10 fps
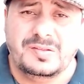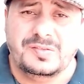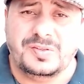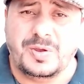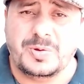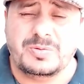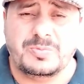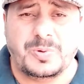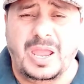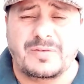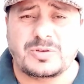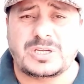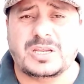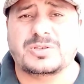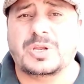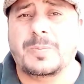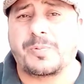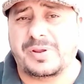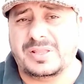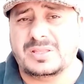So we have to take
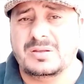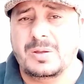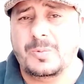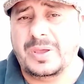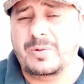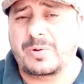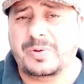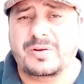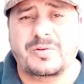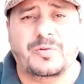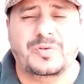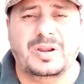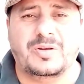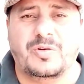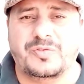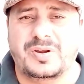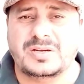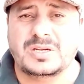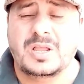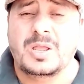deep breath whenever we are not feeling
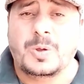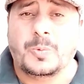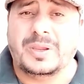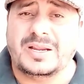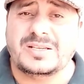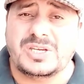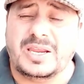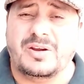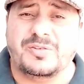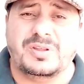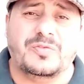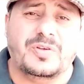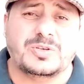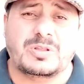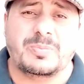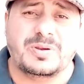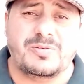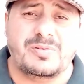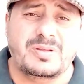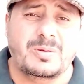confident. We can check ourselves into the
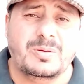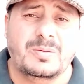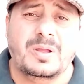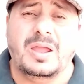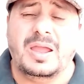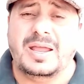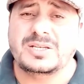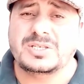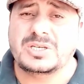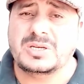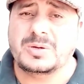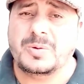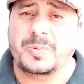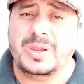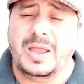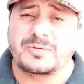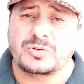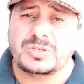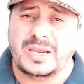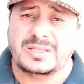mirror and we have
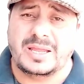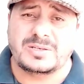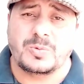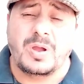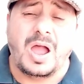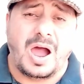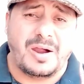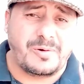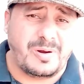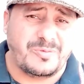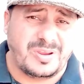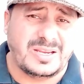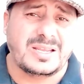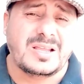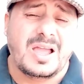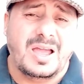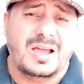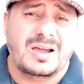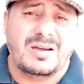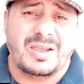to check that are we
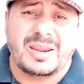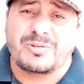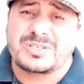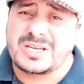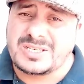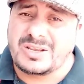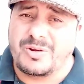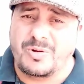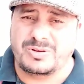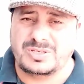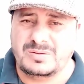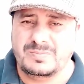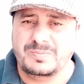irritating or not.